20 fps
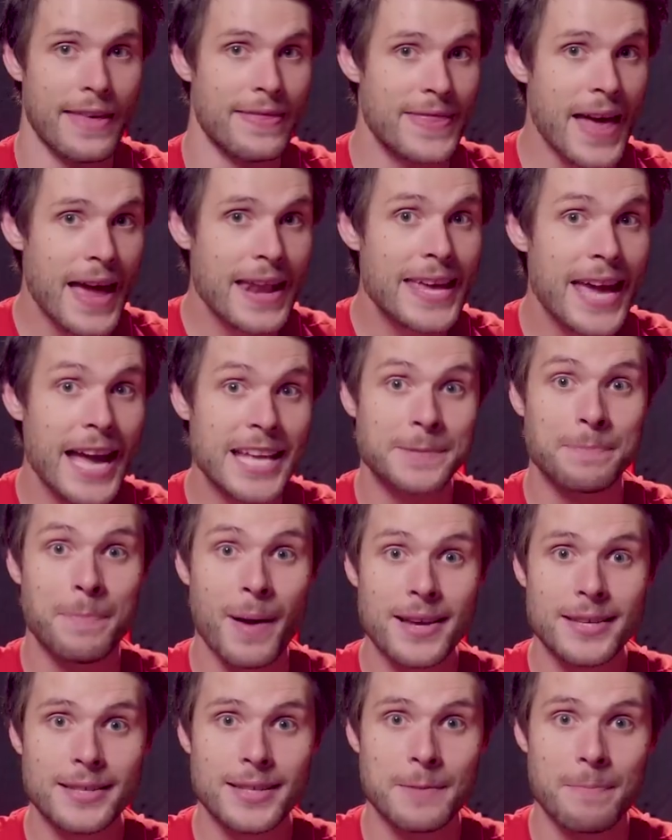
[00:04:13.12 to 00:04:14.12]
Then he gets
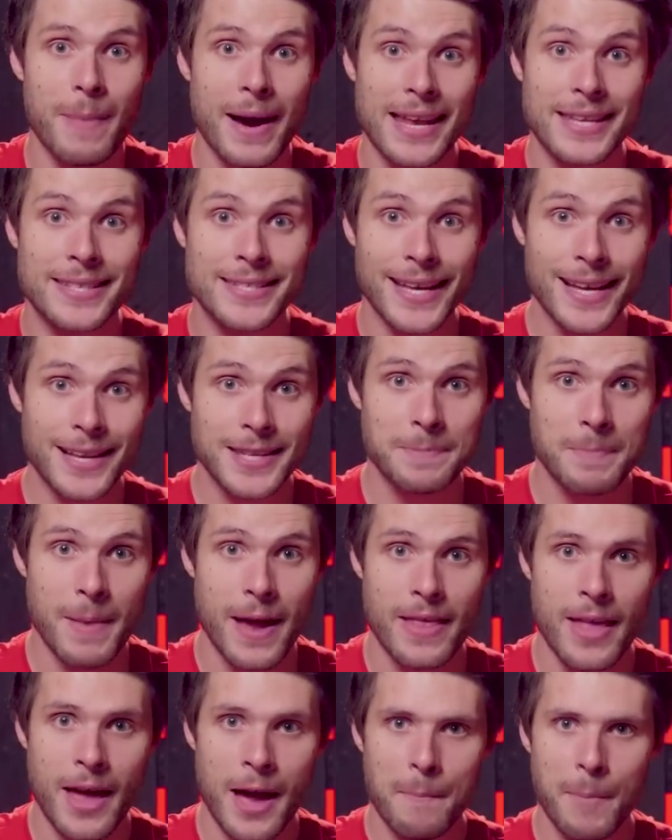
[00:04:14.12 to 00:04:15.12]
busted by the
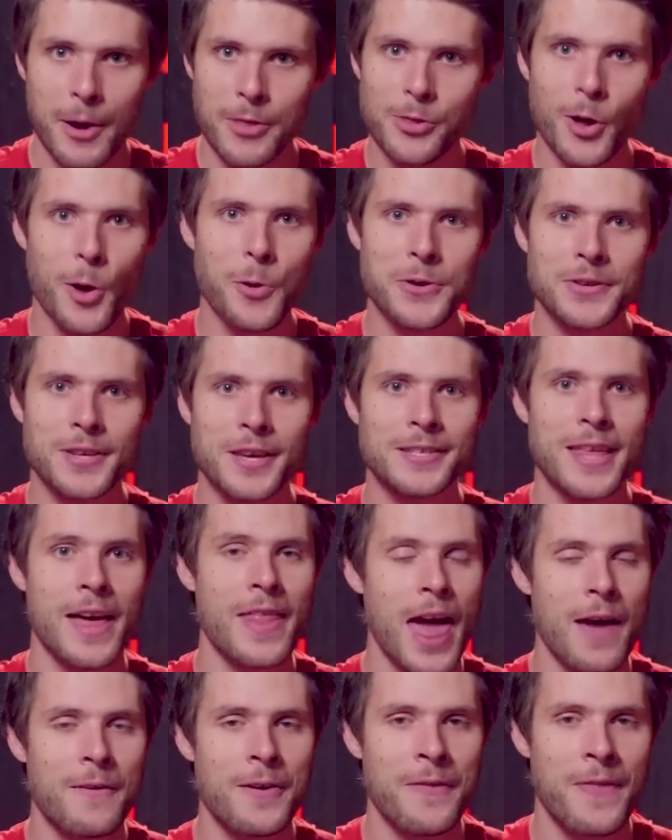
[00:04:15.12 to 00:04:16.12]
salesman, but notices
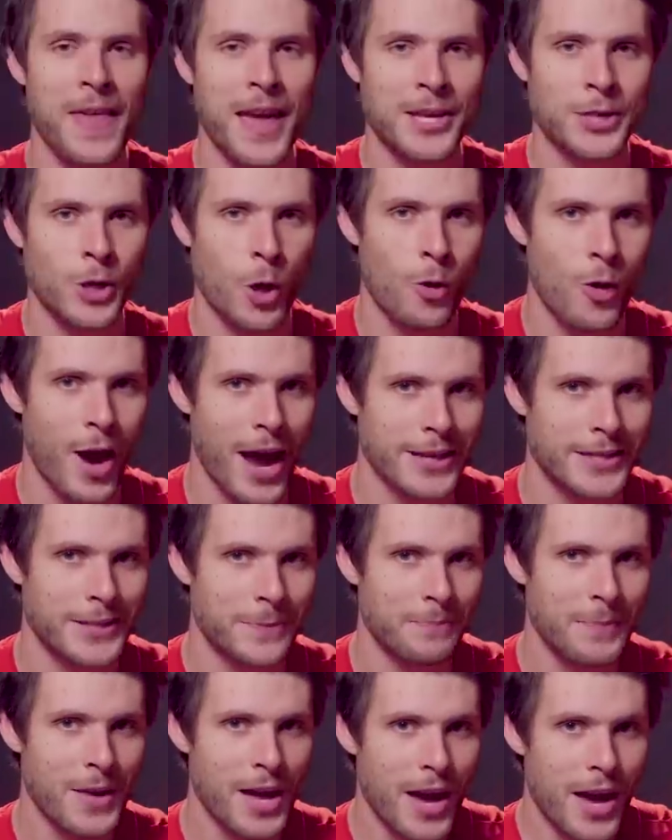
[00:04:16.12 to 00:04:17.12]
that everything is alright.
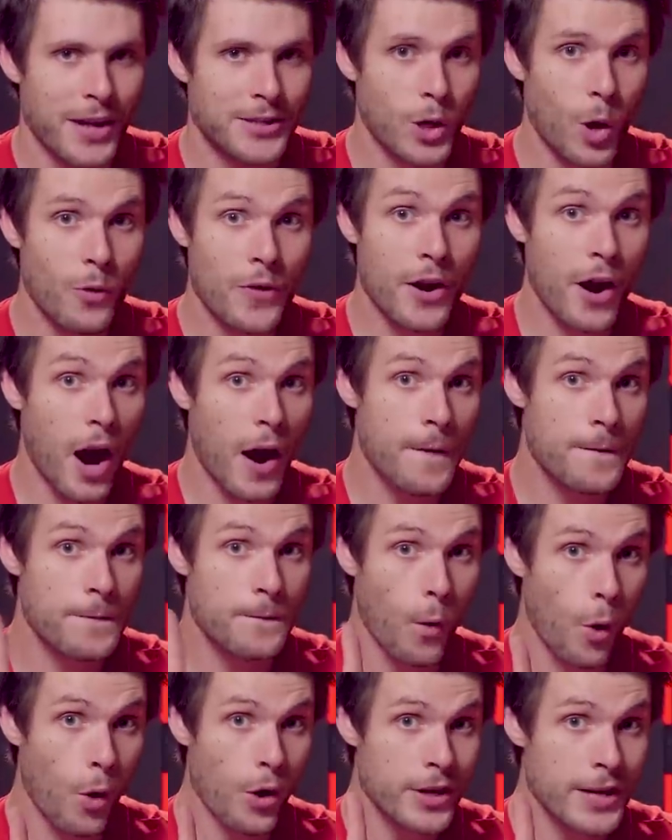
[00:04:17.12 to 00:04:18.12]
So there are
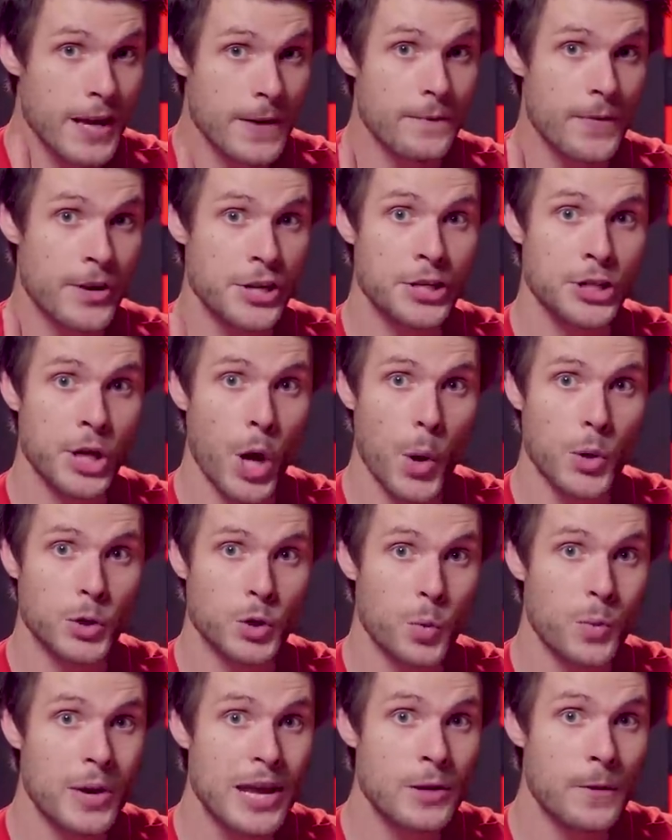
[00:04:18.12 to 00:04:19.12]
four different
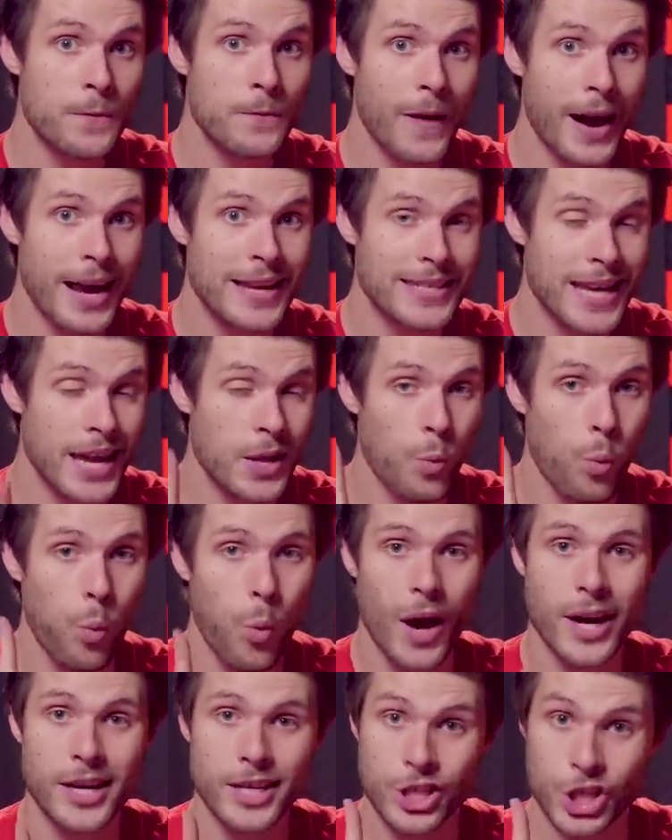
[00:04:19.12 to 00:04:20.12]
tones we need to find in
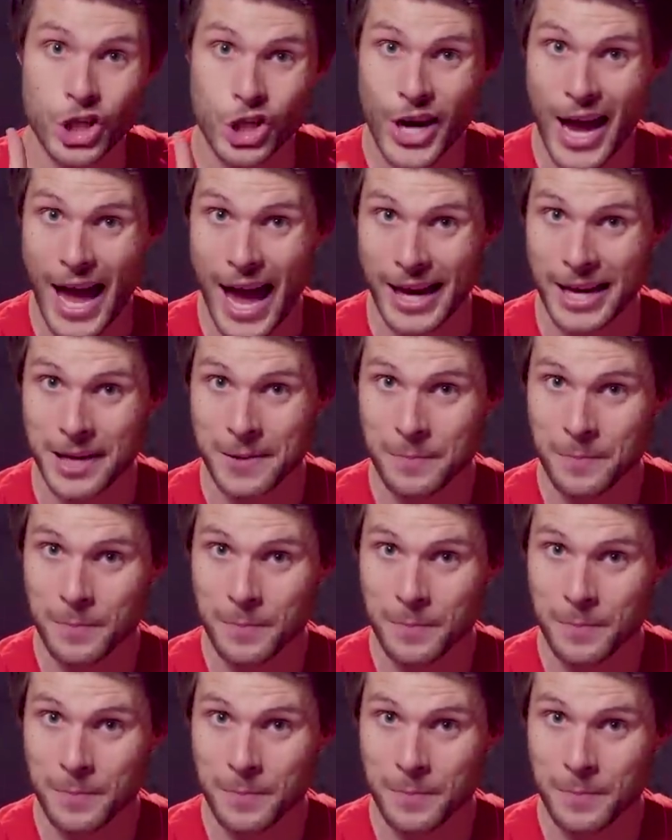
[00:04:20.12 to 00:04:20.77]
one track.